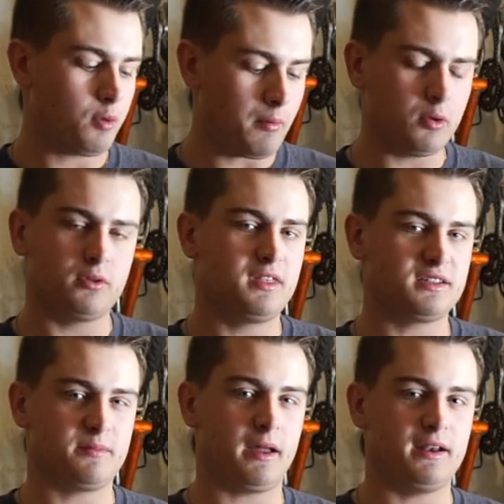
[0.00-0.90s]
probably with
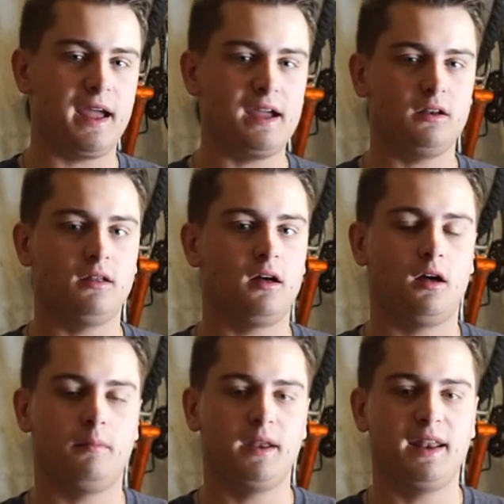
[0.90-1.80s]
this about an eight
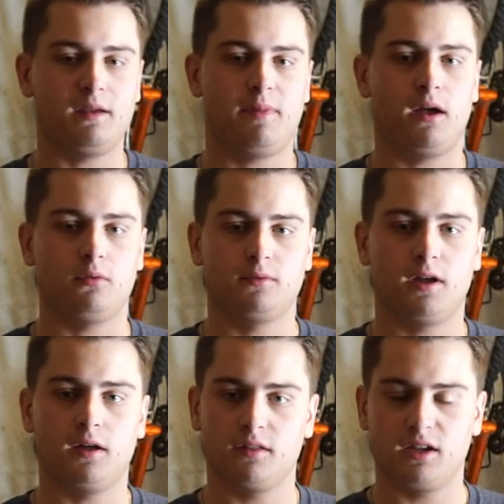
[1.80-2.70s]
um, an eight pound
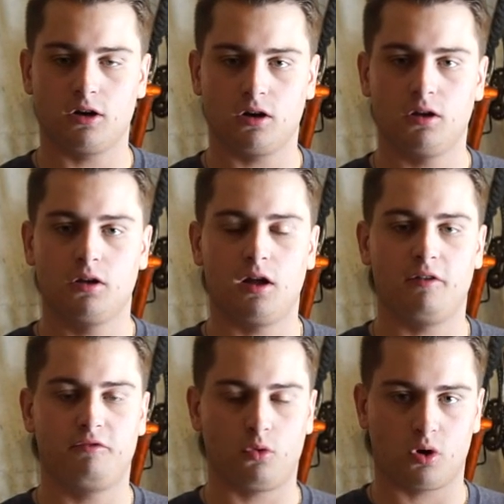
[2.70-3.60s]
uh, liter
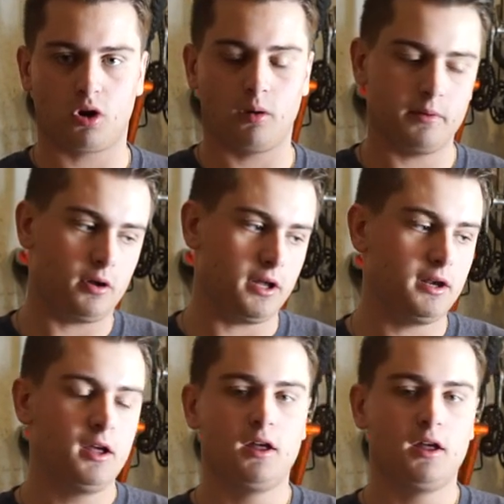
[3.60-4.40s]
of fluorocarbon on it.